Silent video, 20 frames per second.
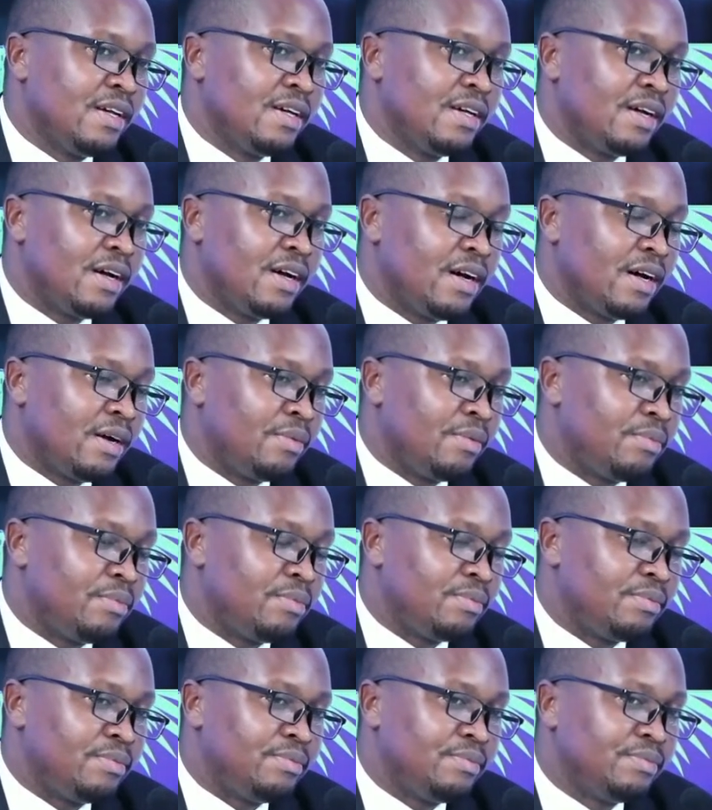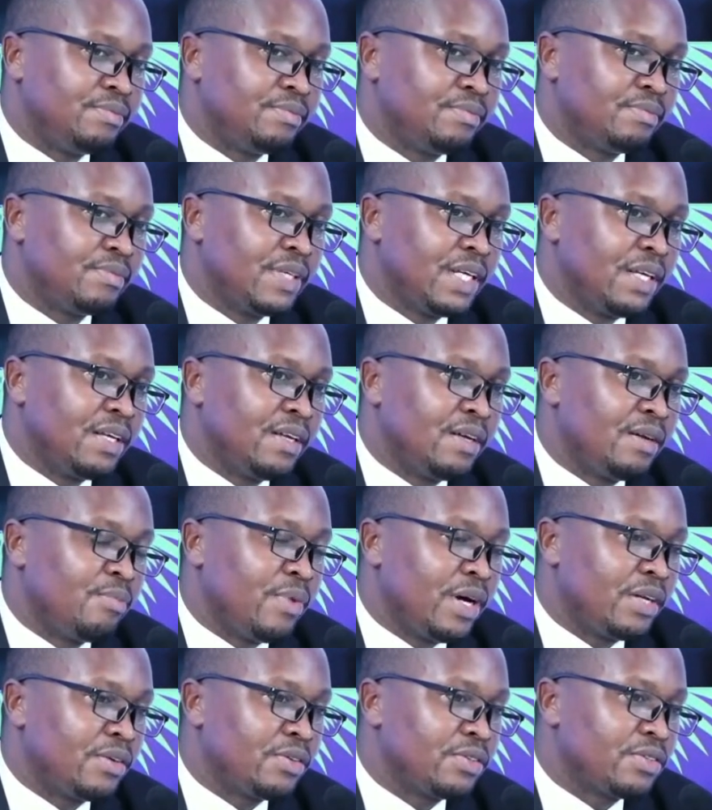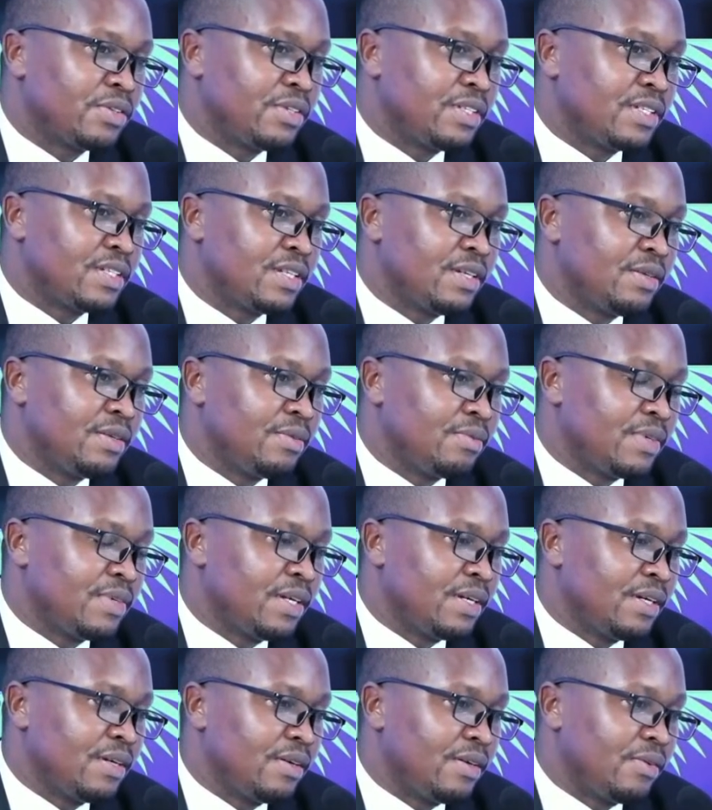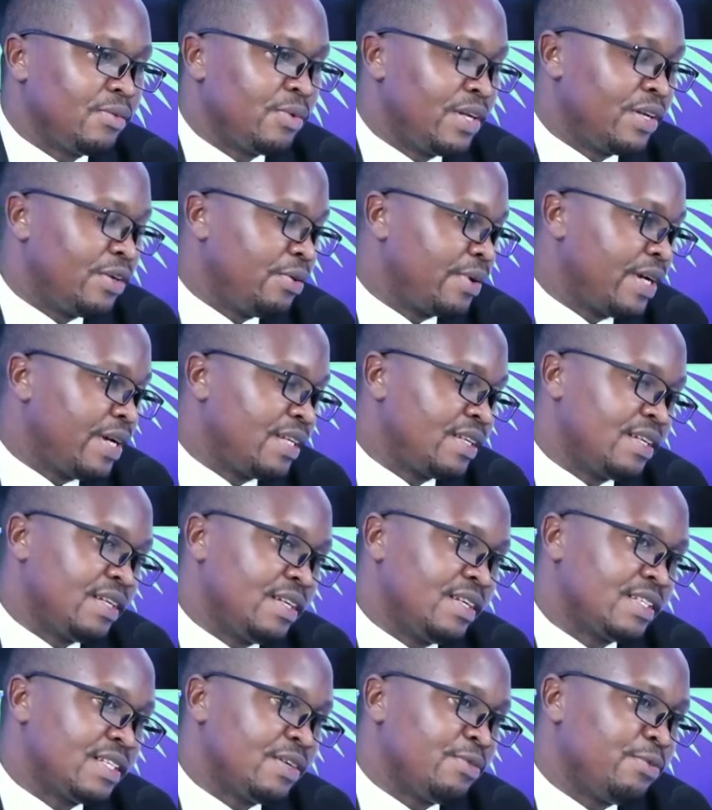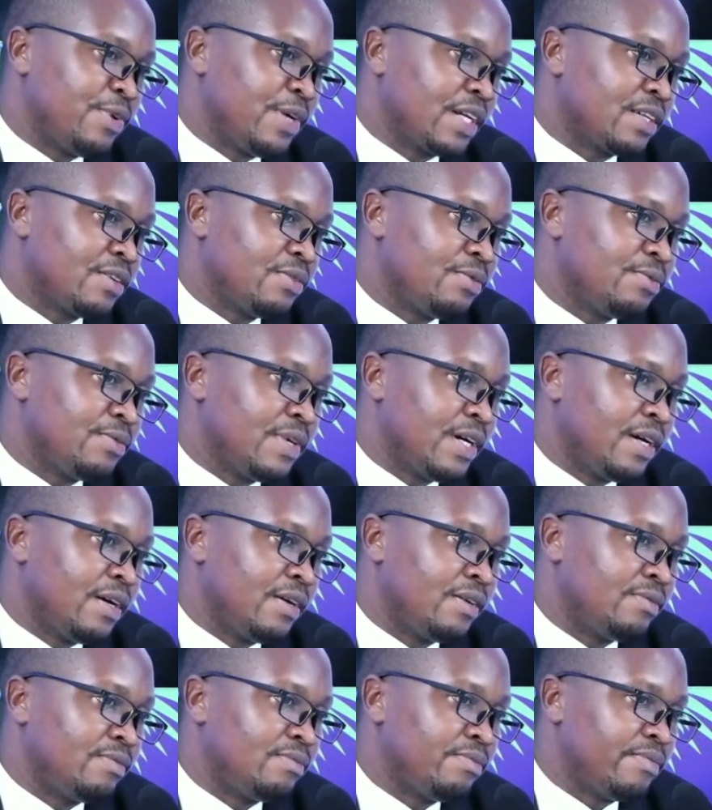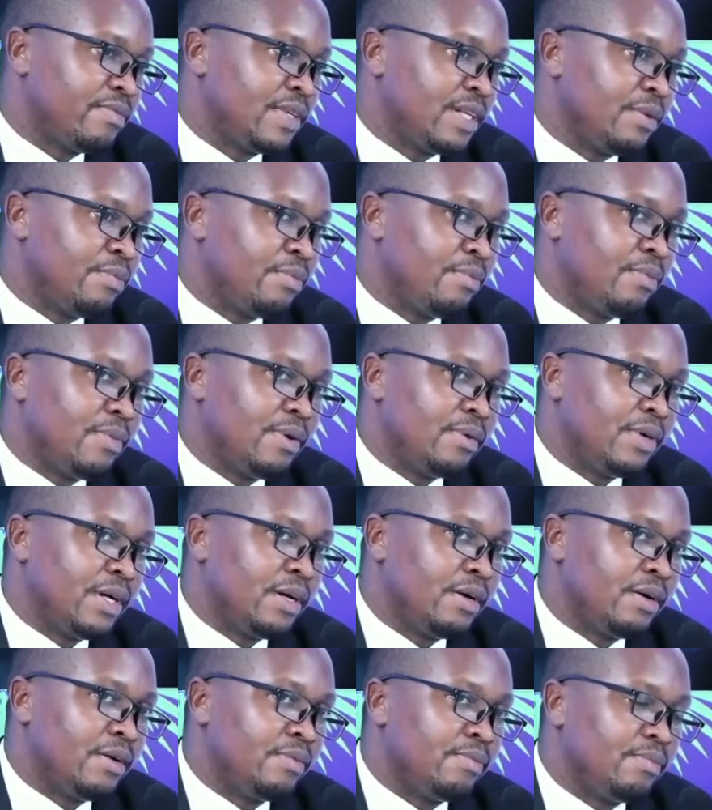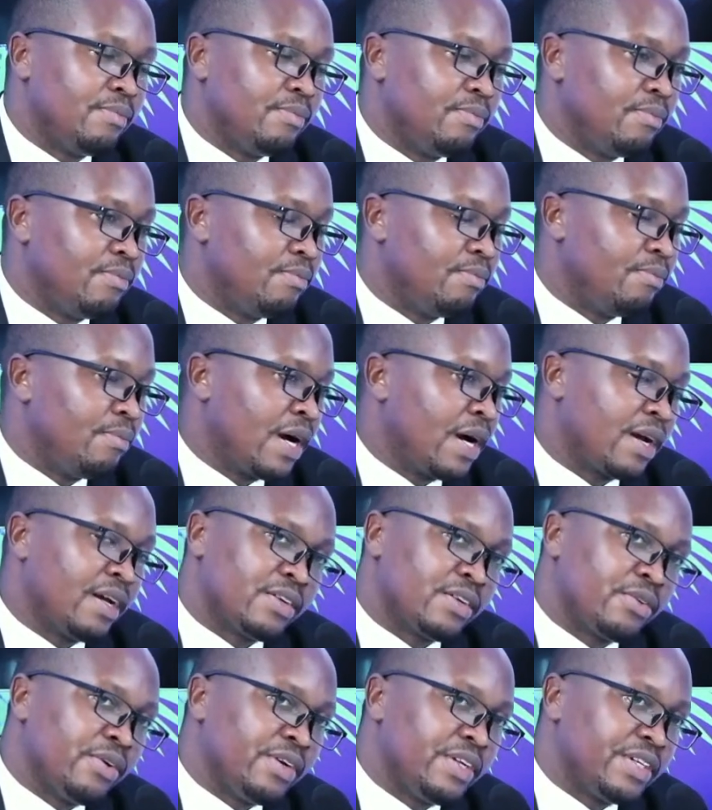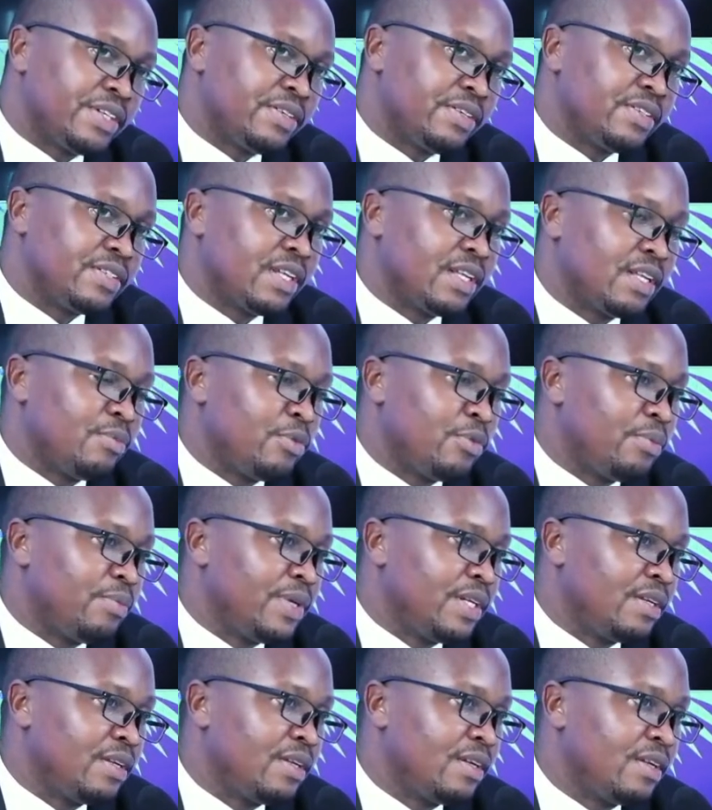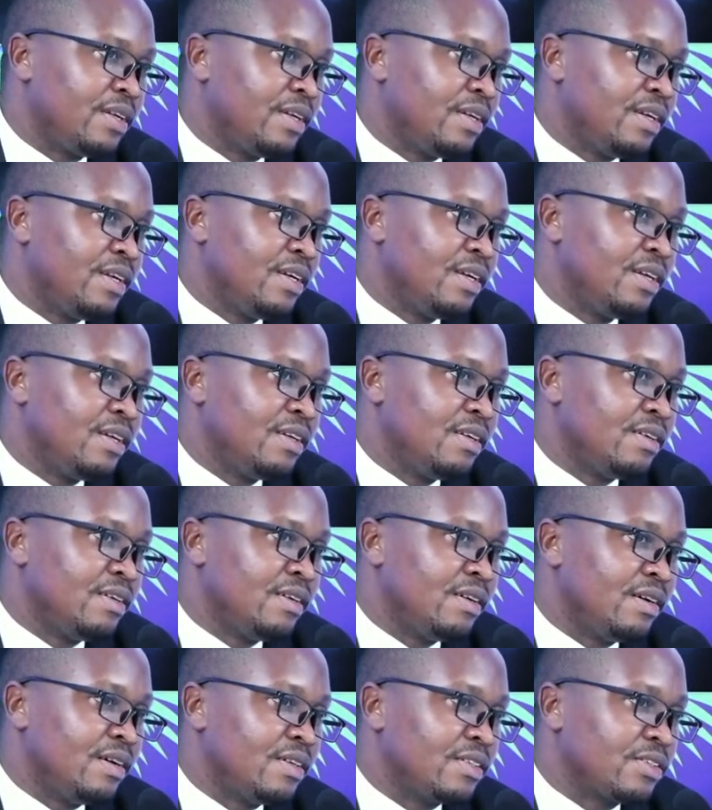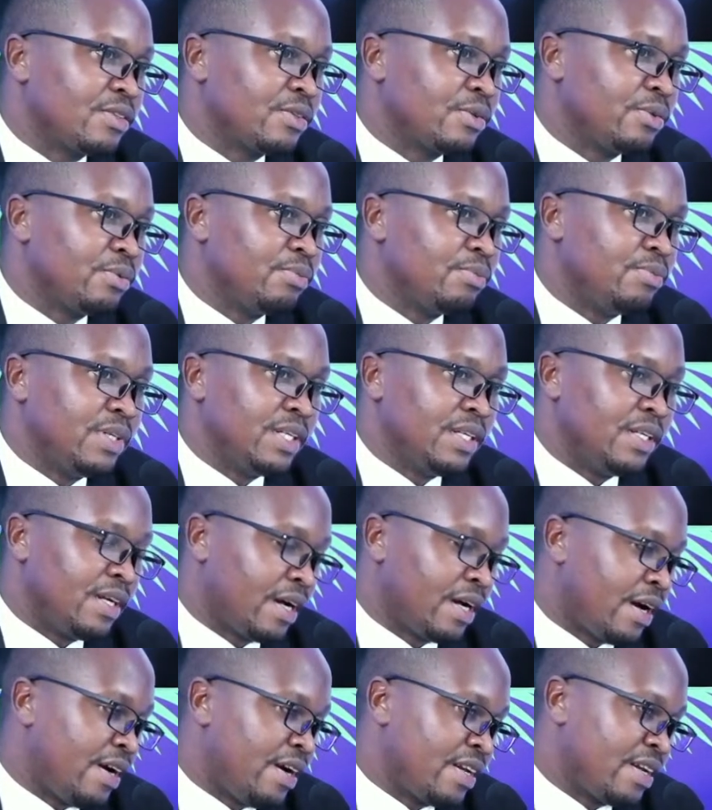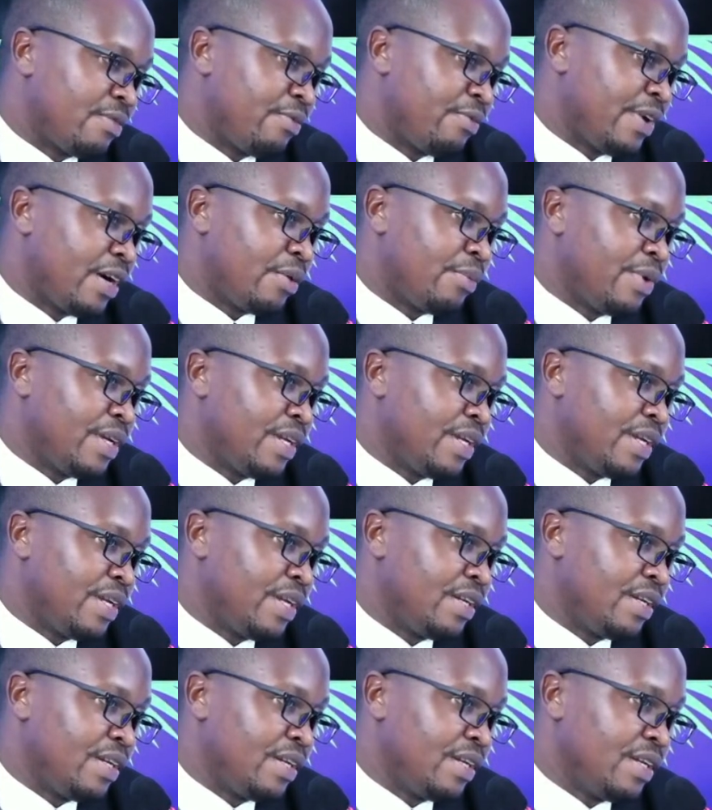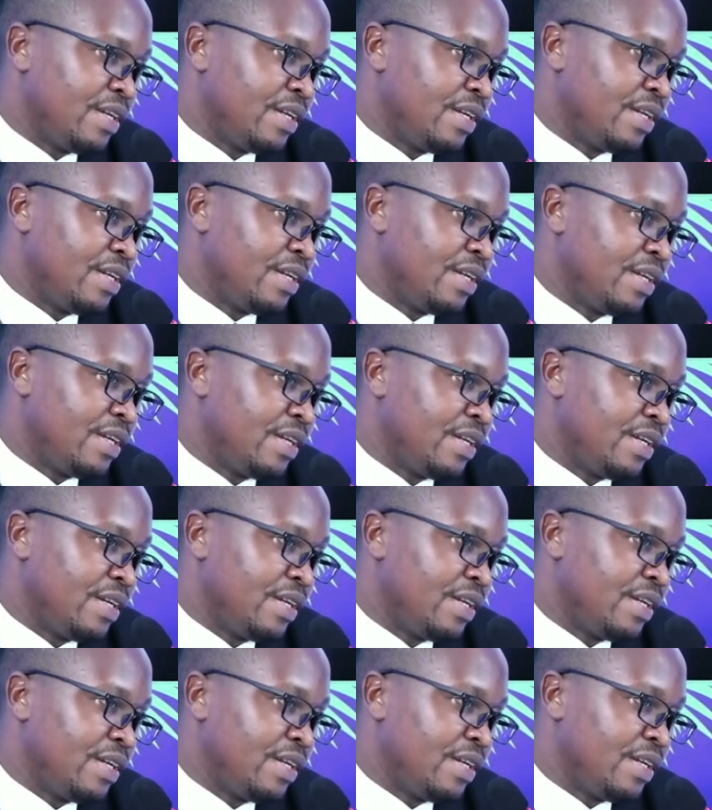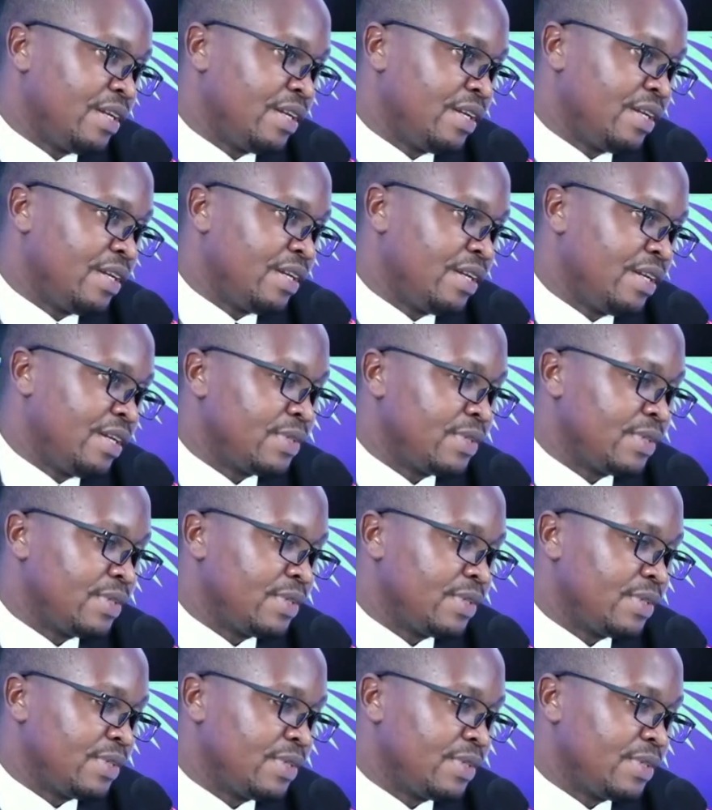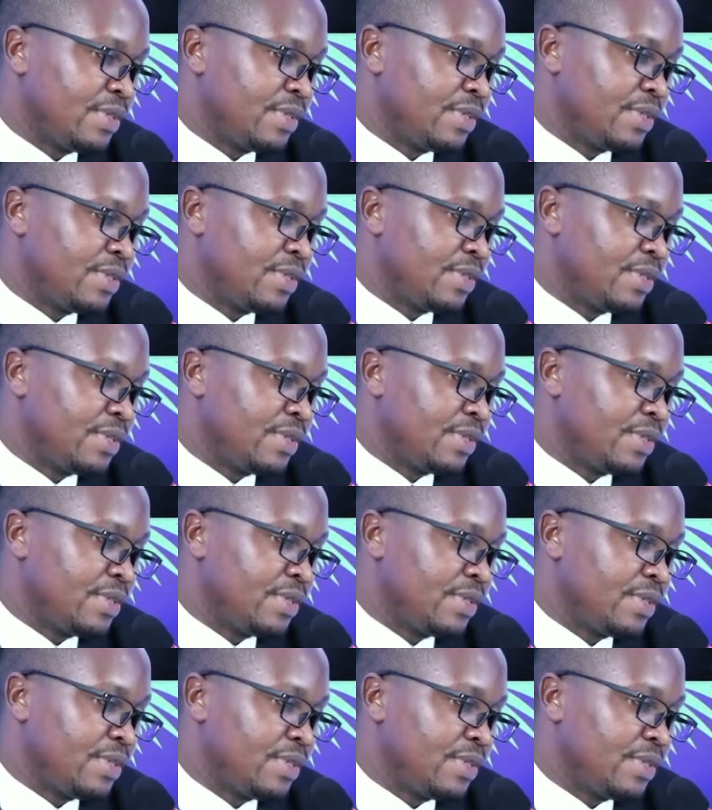but also it's when you get in, it's a fact of the market conditions at the moment. So in the current environment, and we've seen for at least for some time,